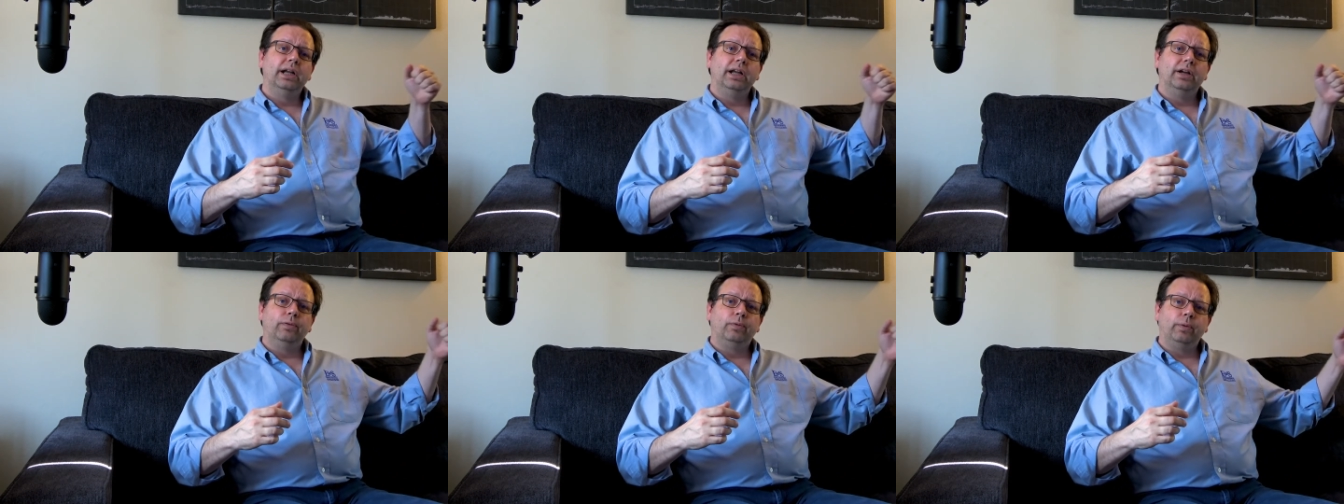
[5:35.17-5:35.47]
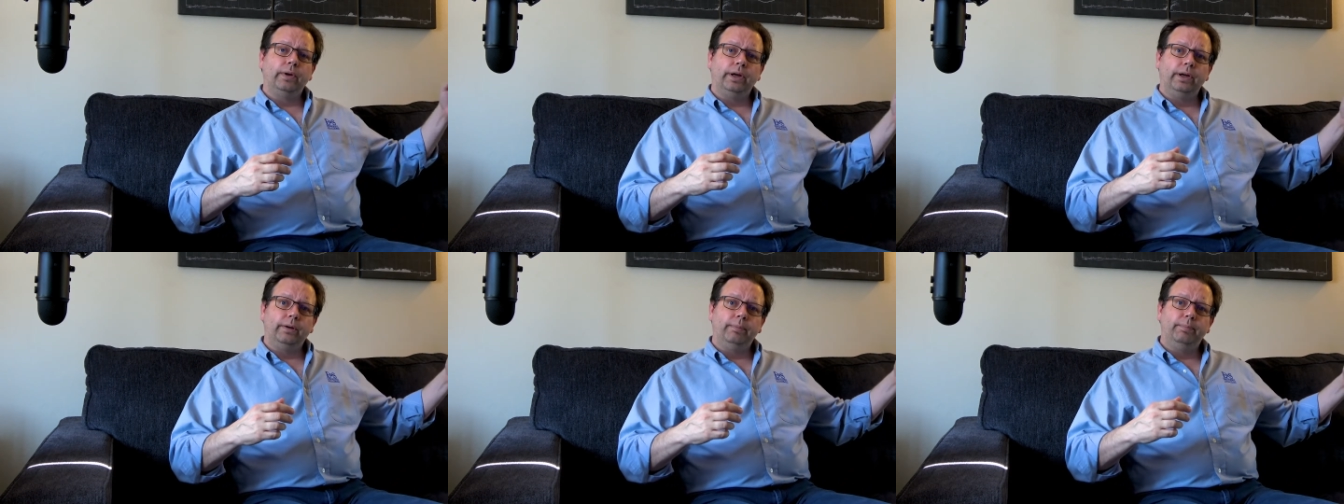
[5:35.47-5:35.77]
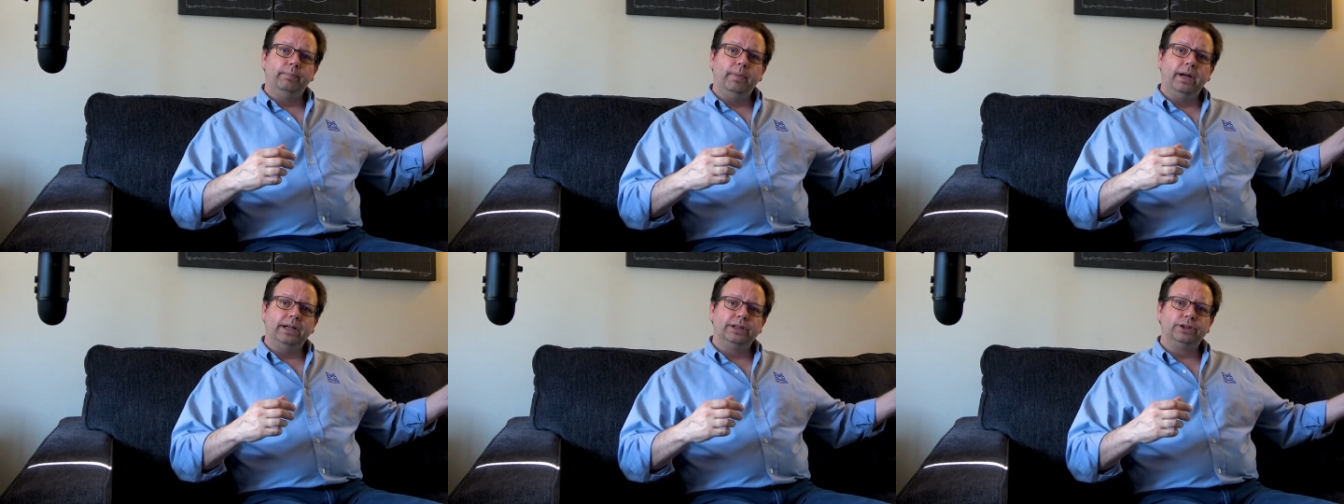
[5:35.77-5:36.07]
If we
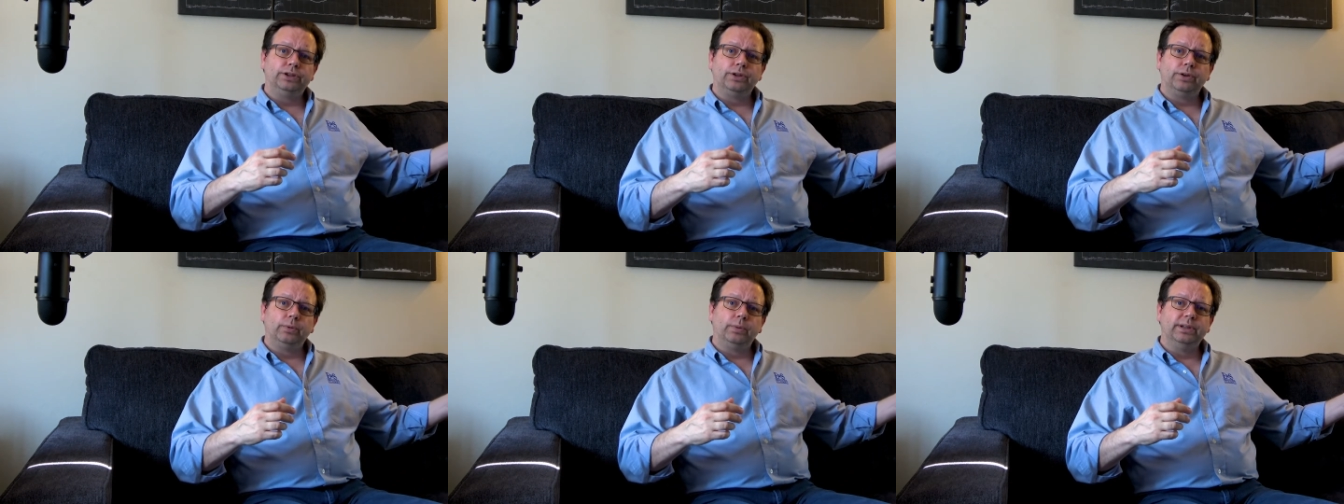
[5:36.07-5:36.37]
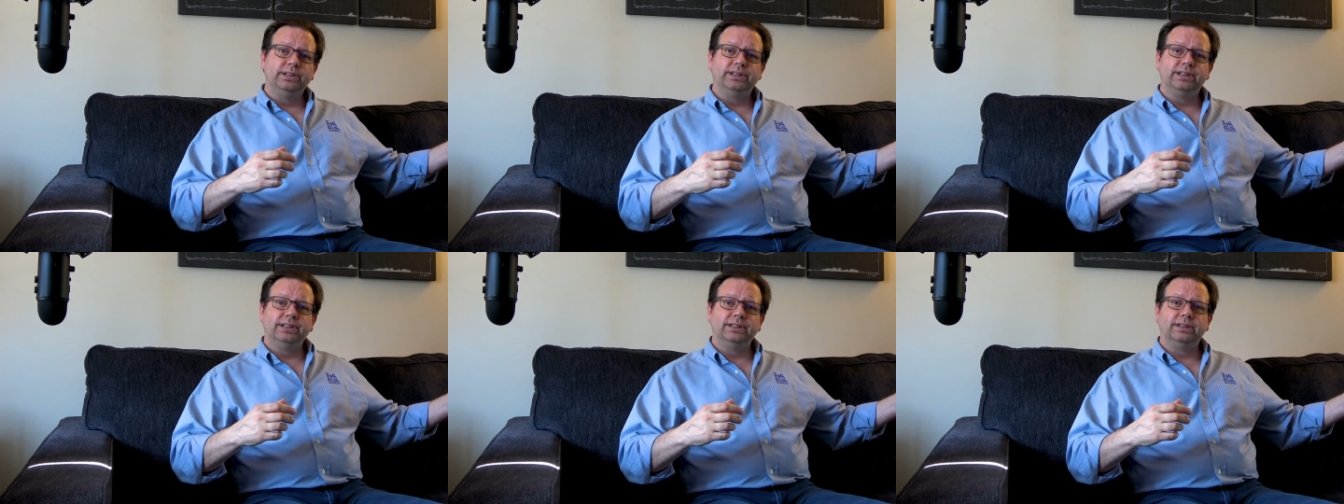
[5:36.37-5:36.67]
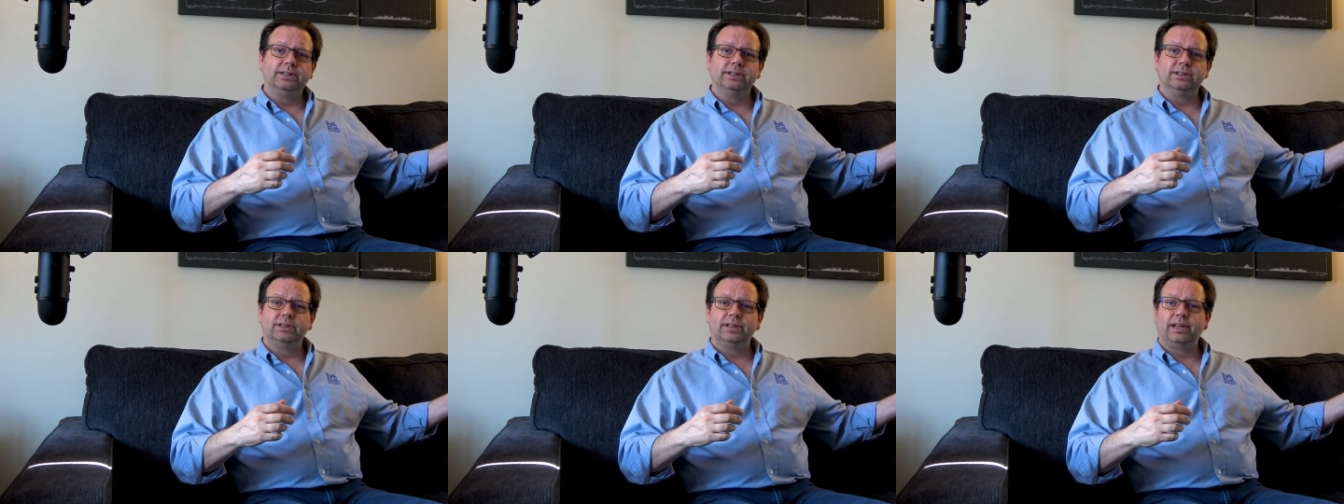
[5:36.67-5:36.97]
measure the
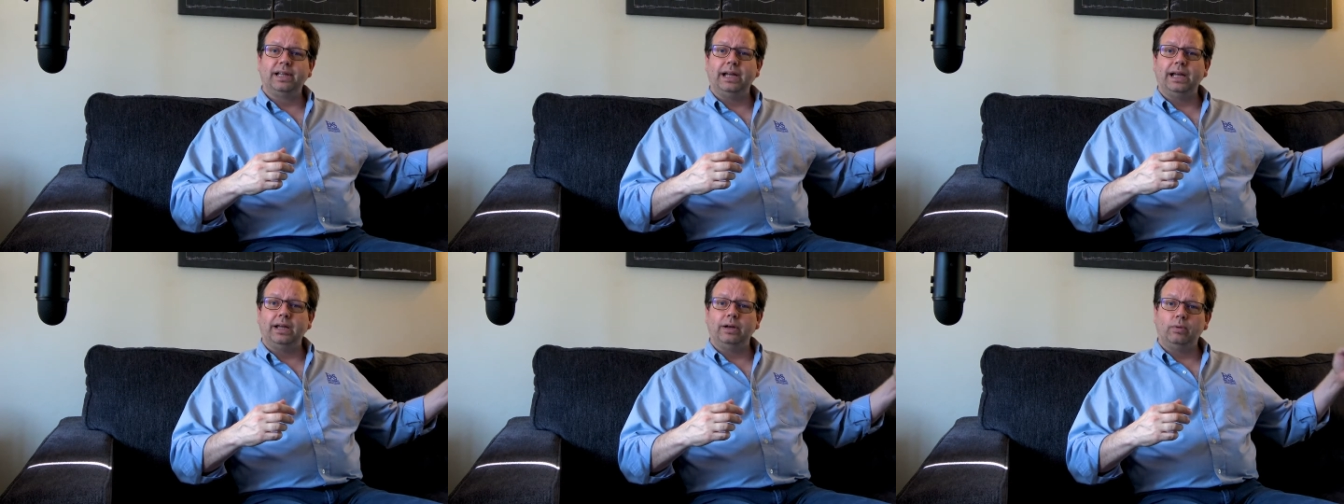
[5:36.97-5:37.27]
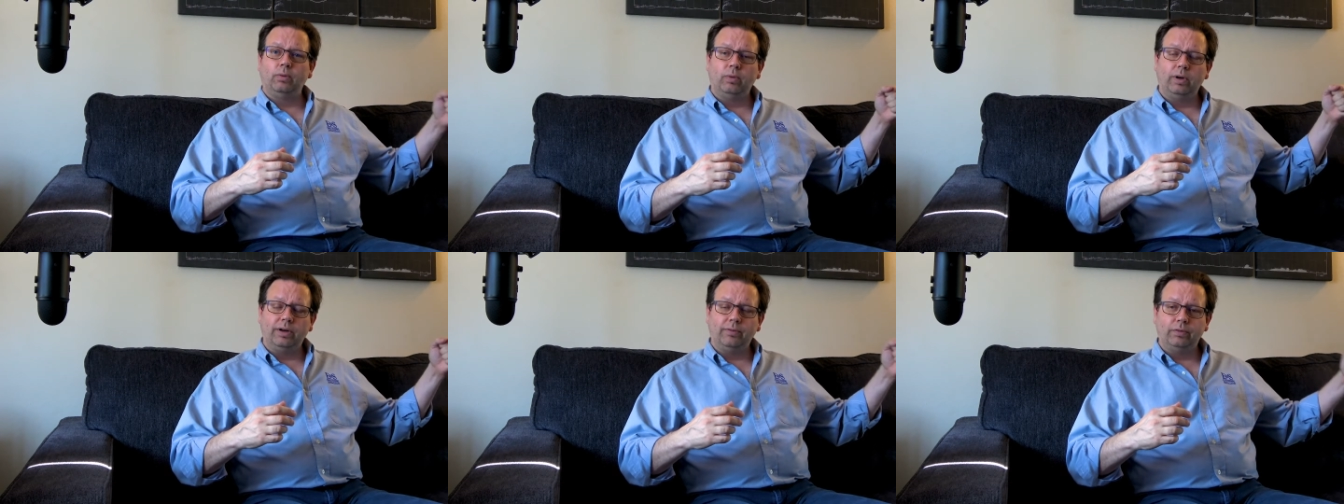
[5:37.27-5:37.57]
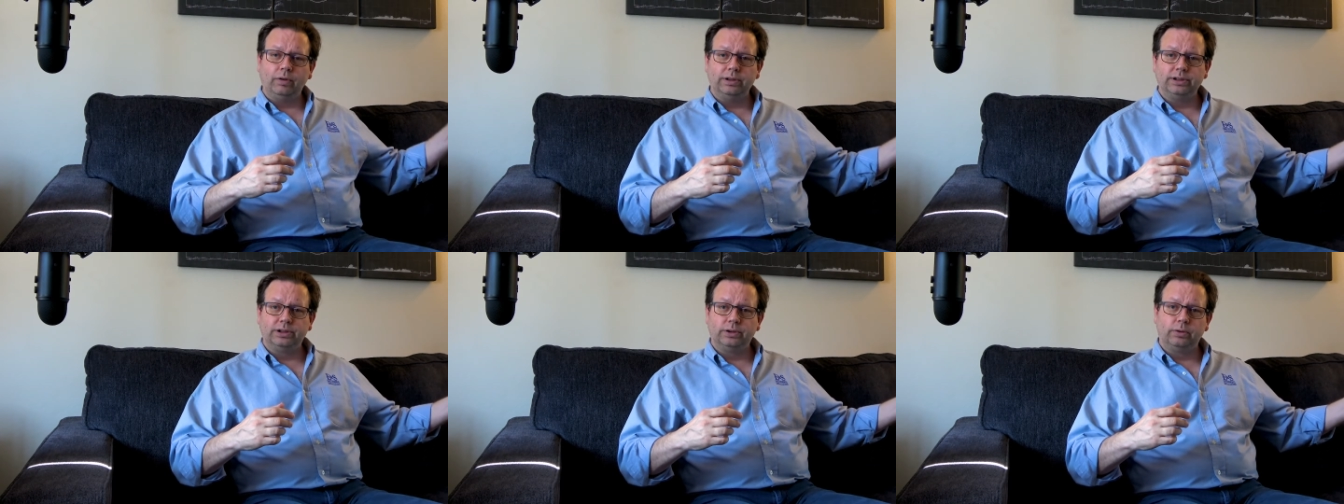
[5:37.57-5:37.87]
resistance of that in
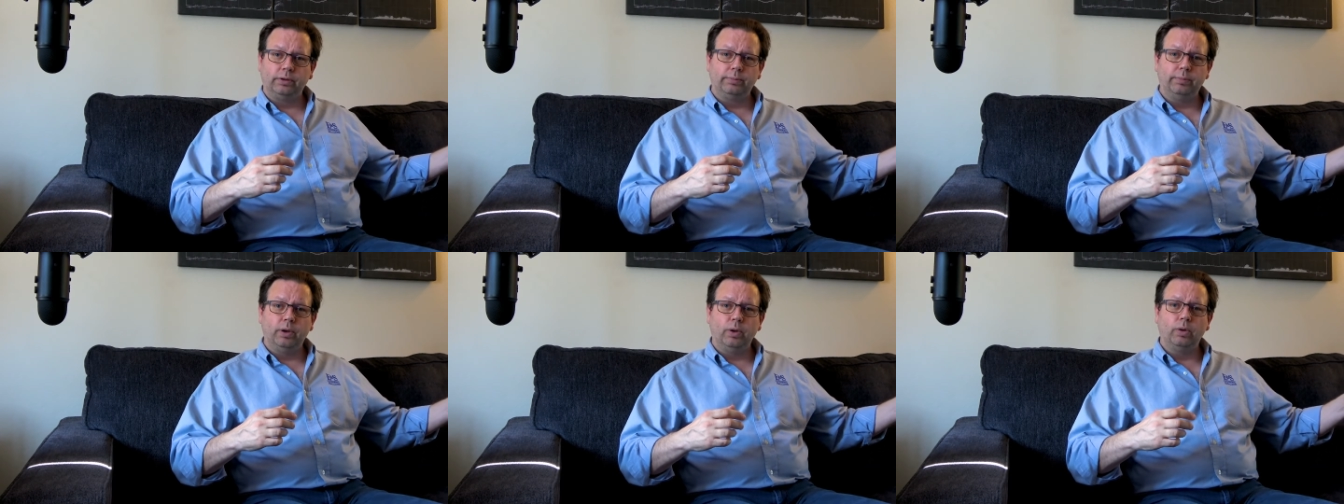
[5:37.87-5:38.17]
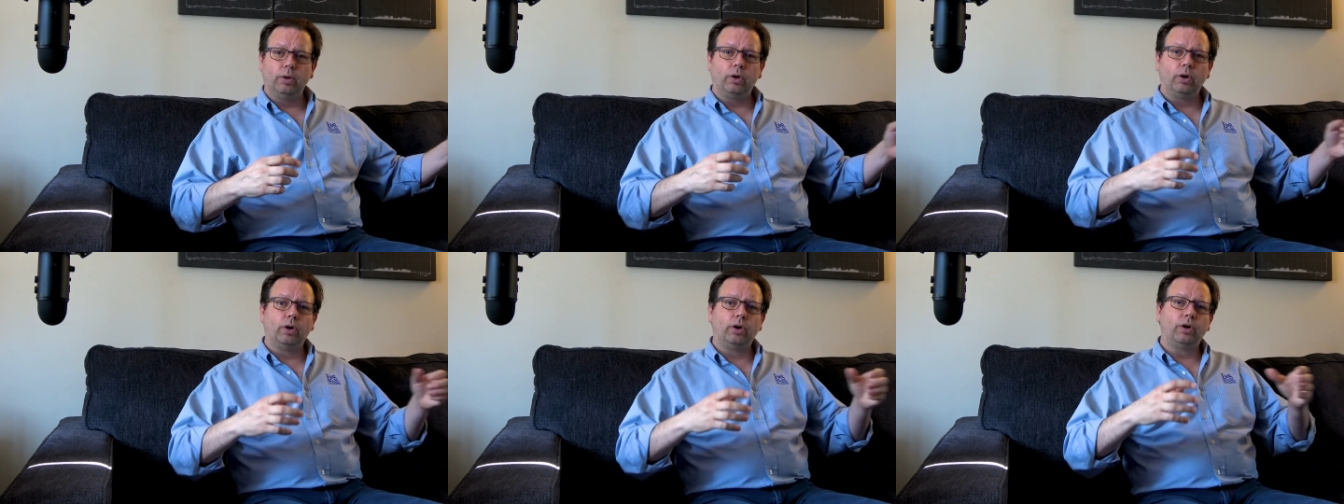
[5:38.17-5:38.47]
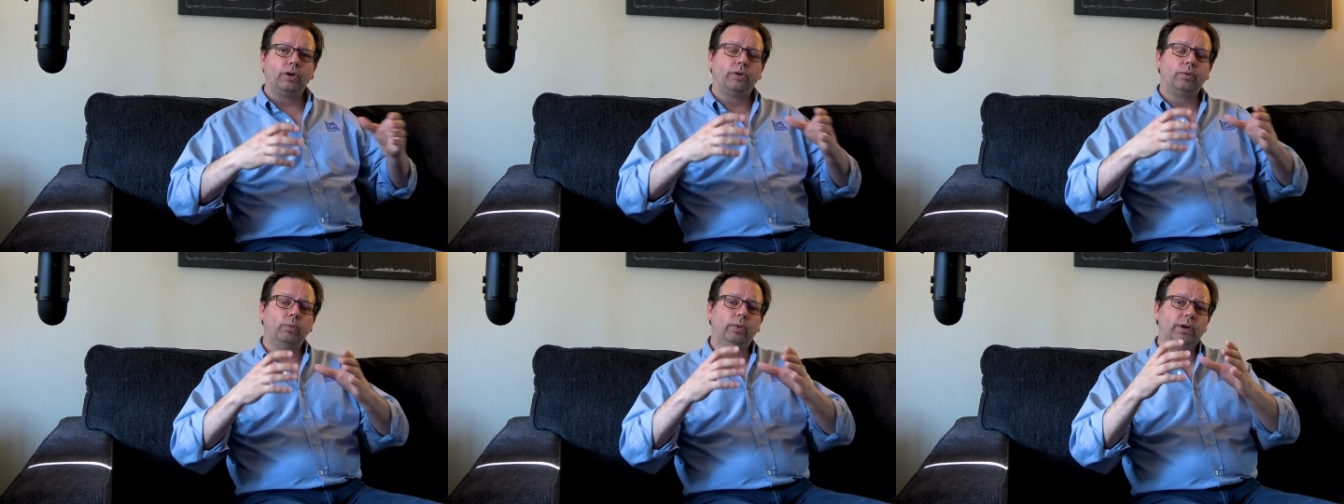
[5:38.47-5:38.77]
reference to remote Earth,